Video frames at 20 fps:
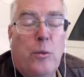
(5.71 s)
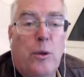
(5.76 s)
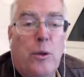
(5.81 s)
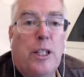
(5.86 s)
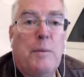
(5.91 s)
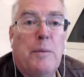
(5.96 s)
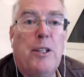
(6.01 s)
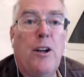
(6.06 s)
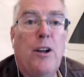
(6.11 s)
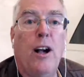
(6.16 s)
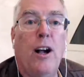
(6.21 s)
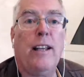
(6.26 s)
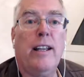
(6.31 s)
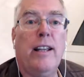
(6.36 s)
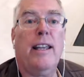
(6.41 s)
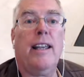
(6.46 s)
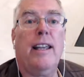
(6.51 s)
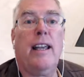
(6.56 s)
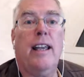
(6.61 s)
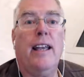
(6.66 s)
and we're going to be
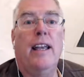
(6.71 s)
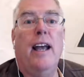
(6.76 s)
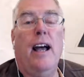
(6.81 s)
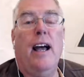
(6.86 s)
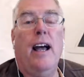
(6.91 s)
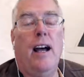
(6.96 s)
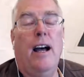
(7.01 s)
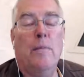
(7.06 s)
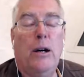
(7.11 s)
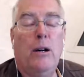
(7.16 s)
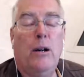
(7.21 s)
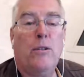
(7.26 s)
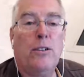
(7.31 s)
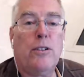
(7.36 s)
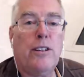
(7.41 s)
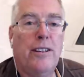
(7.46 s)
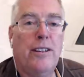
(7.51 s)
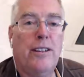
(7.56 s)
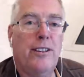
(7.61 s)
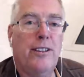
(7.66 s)
talking
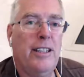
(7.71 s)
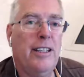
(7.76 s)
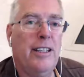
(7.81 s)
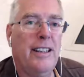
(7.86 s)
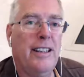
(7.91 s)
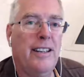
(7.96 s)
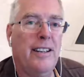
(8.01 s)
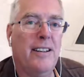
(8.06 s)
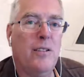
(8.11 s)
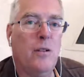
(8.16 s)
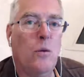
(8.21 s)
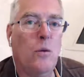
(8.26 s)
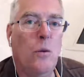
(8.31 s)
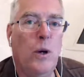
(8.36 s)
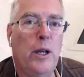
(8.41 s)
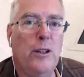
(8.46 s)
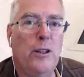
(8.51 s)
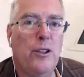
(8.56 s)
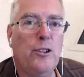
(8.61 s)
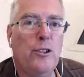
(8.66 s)
about the
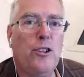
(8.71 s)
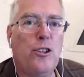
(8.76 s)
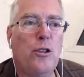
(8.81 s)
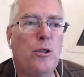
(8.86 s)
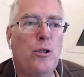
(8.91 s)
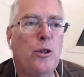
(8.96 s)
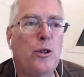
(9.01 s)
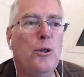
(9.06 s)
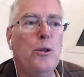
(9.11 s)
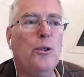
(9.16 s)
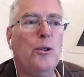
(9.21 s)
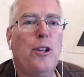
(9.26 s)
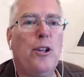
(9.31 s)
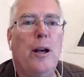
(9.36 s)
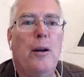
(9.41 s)
winner's cruise,